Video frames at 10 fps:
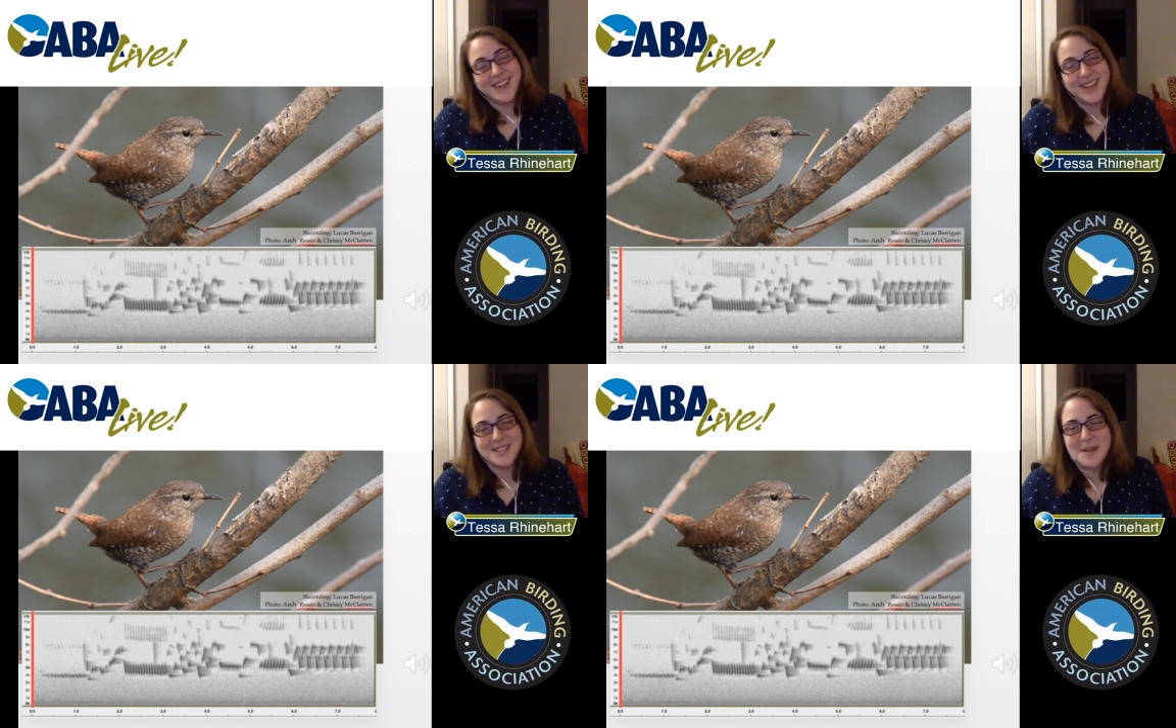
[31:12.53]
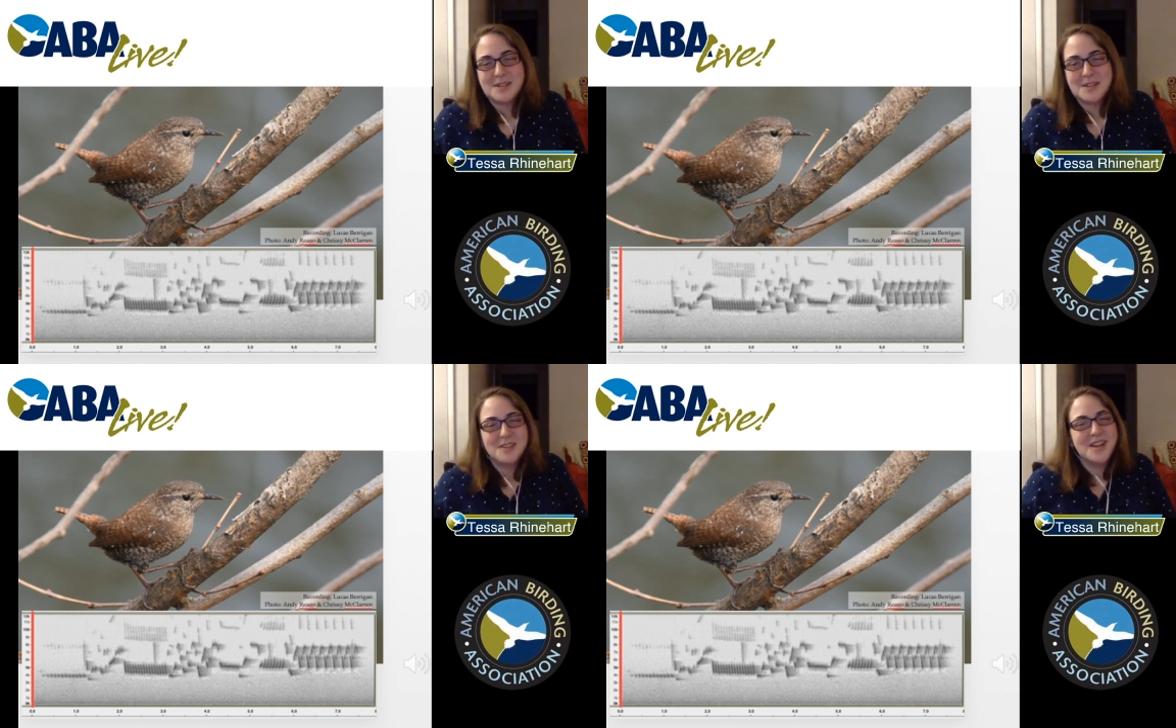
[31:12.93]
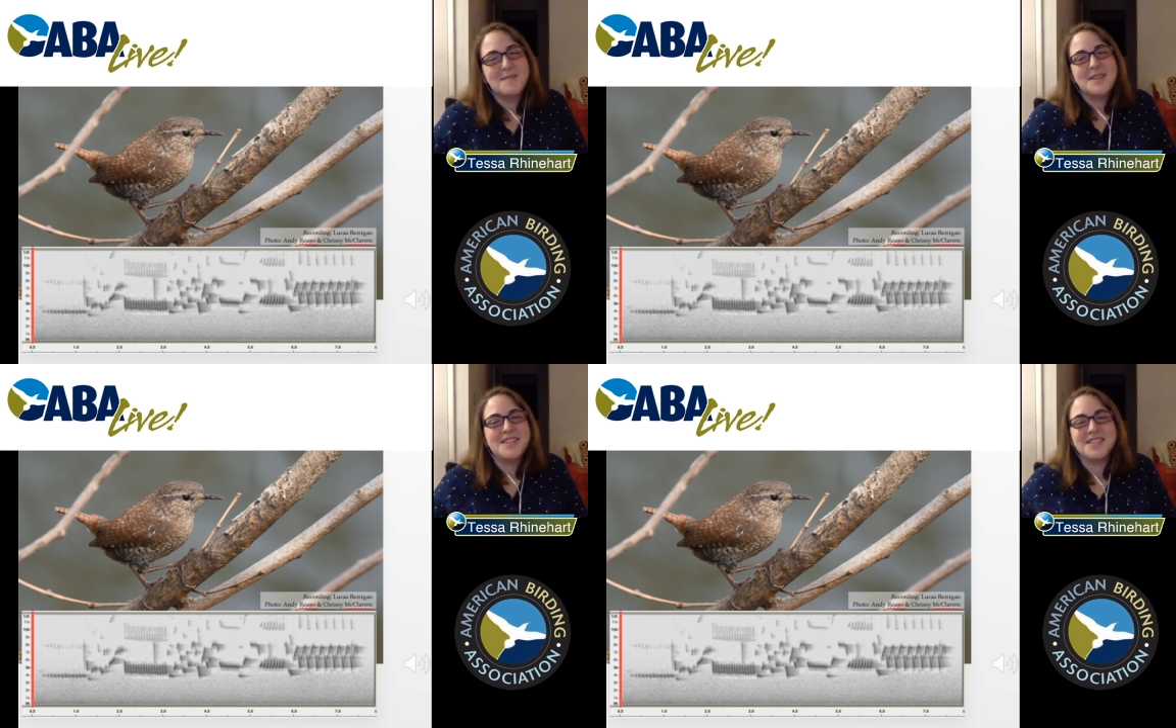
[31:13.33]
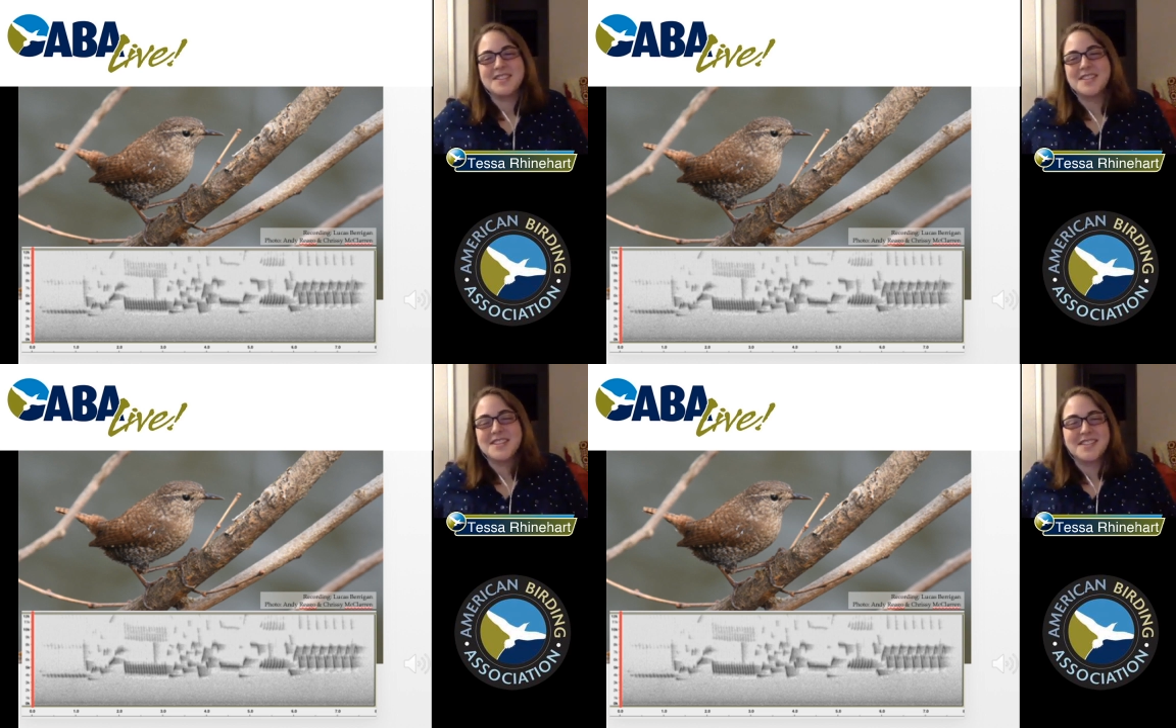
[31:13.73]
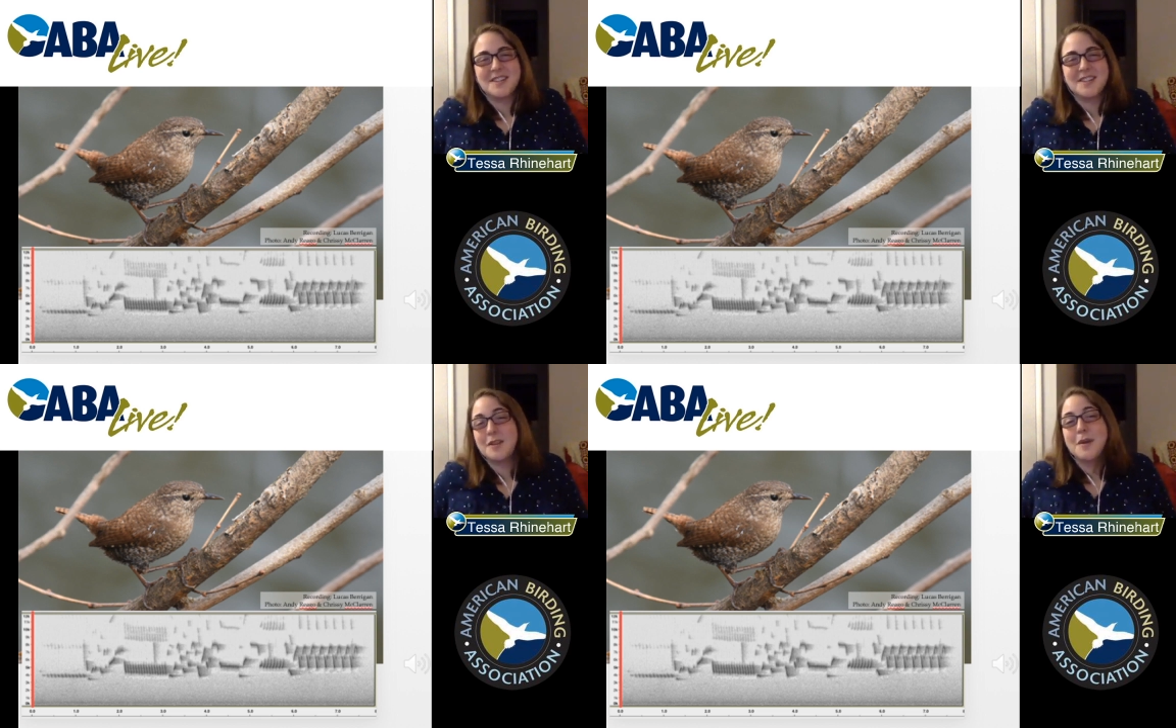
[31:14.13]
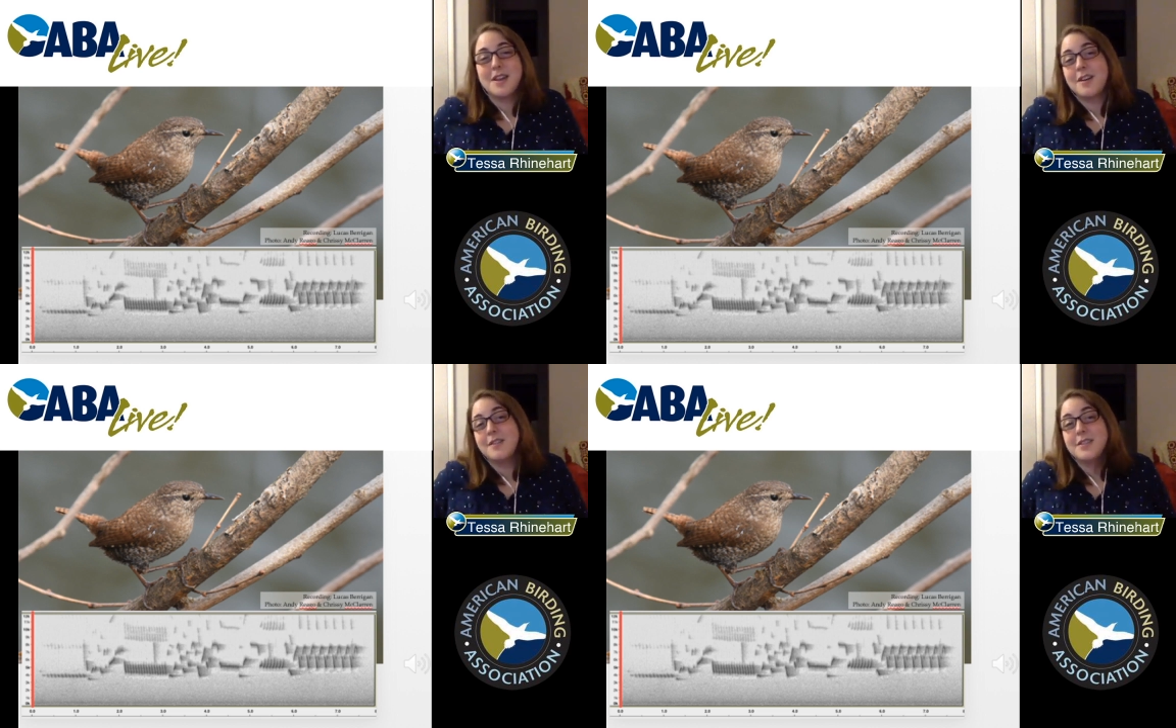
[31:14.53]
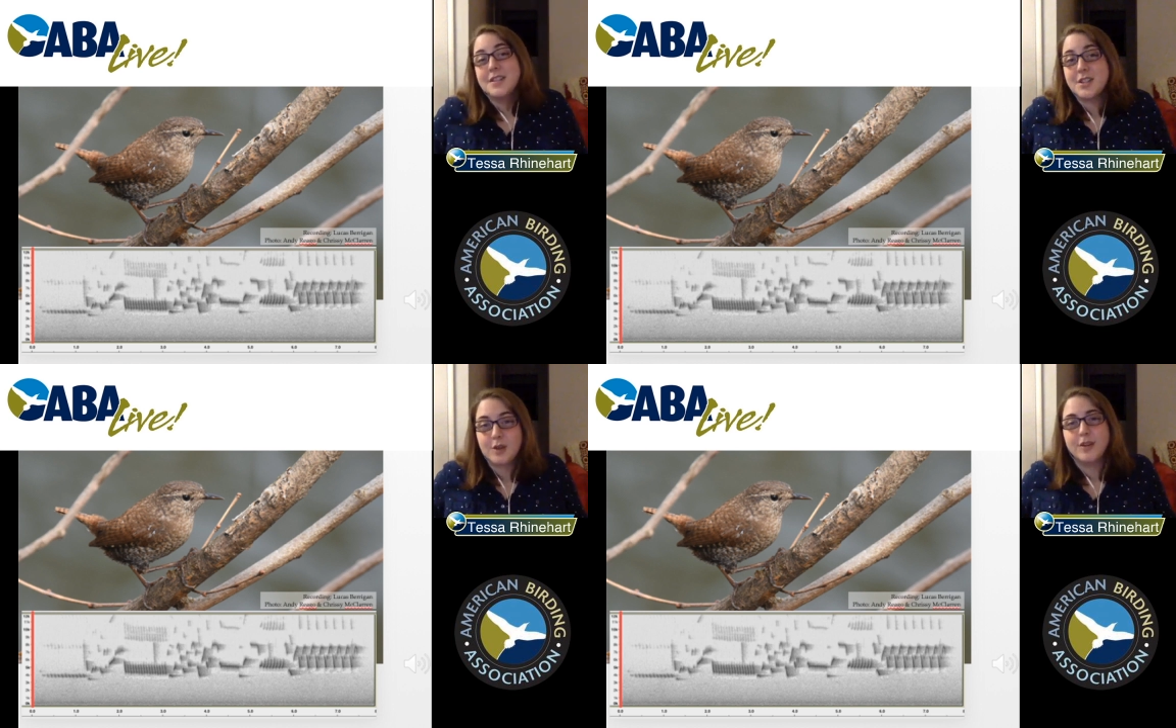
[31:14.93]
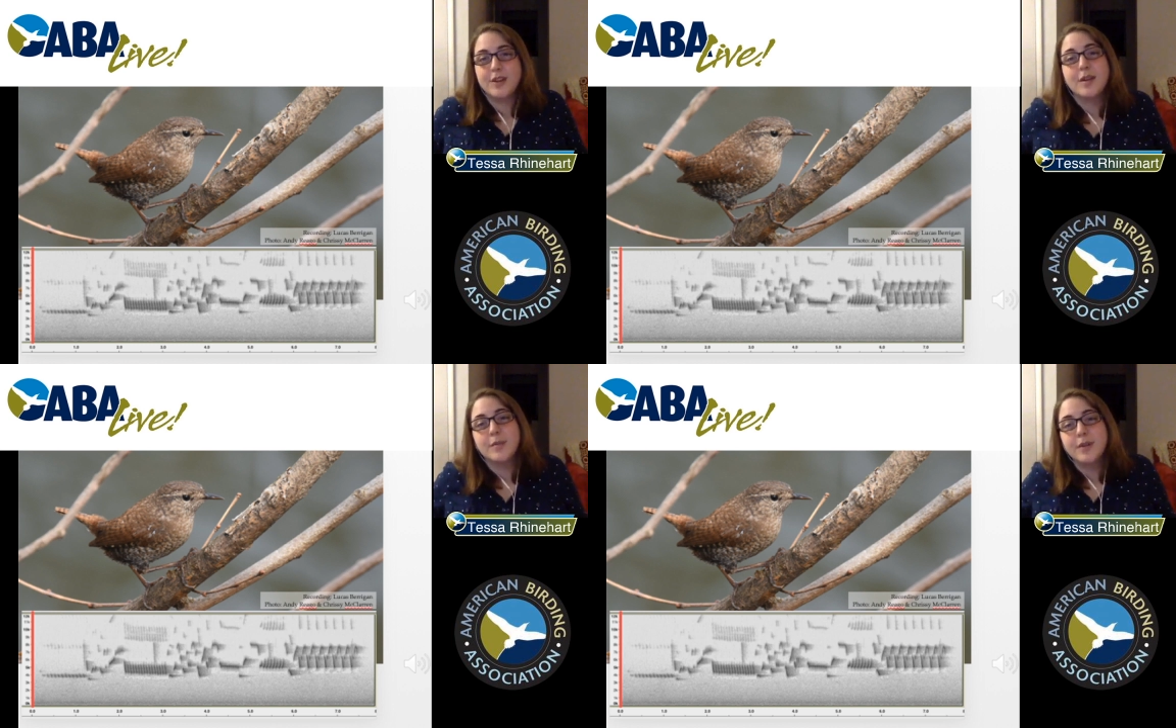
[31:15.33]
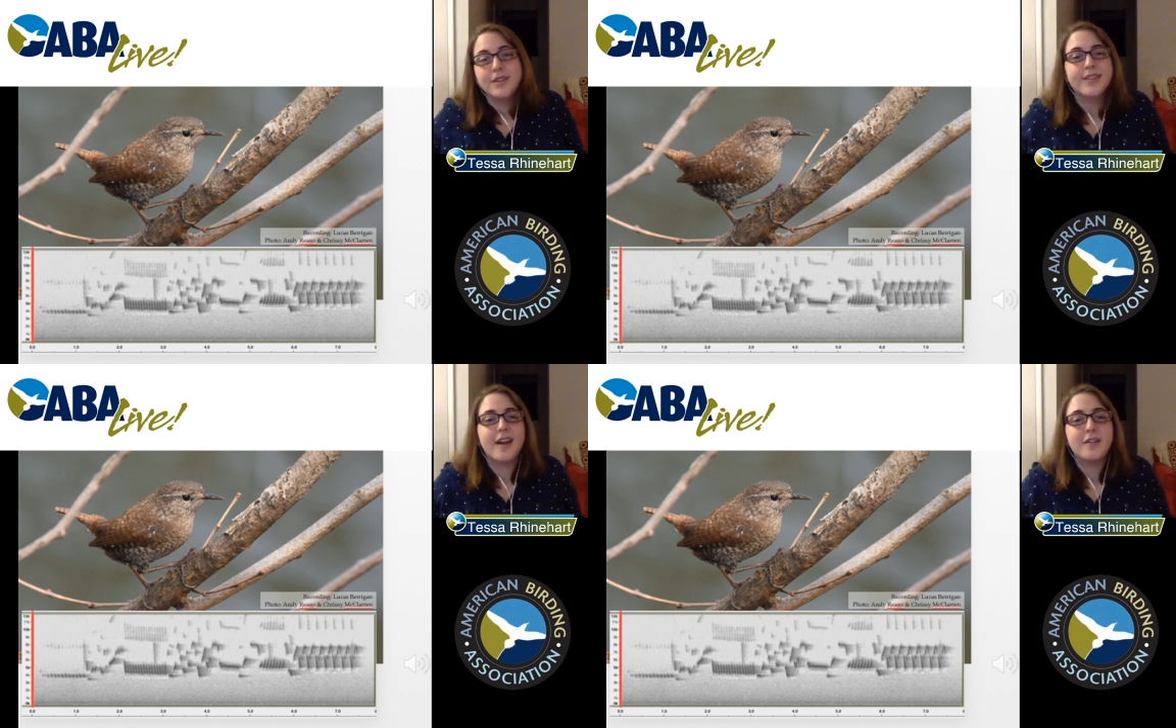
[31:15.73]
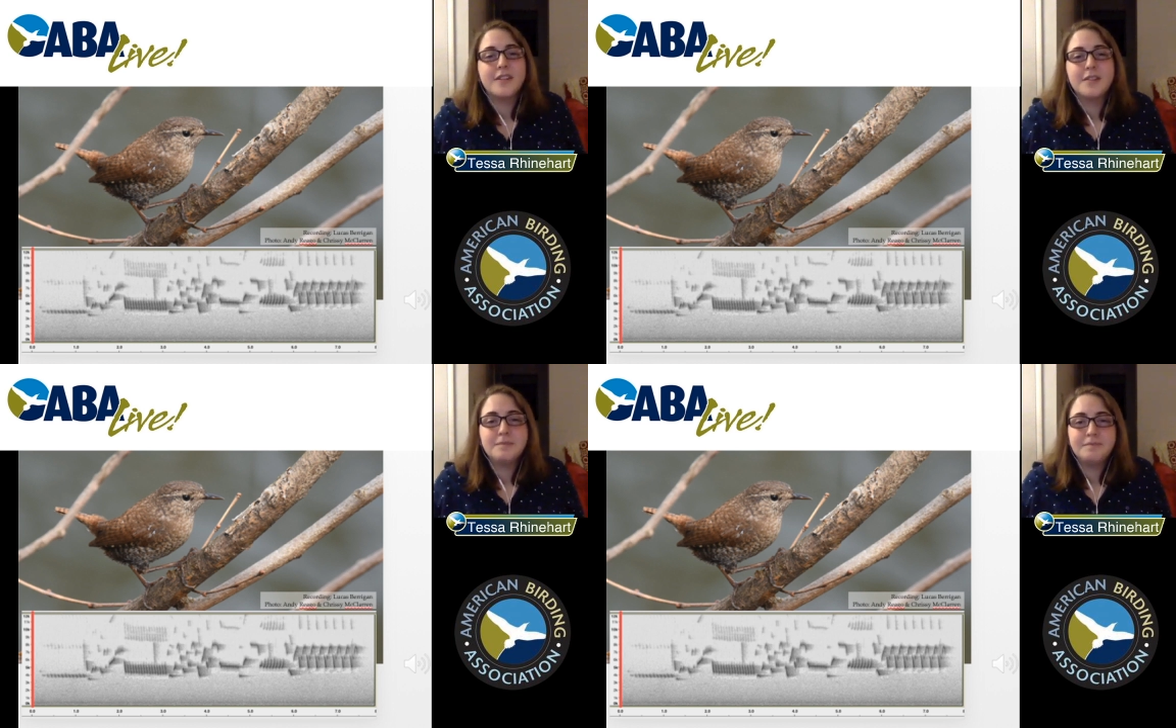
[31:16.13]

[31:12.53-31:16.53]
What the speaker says: a spectrogram is just another way of interpreting a bird sound.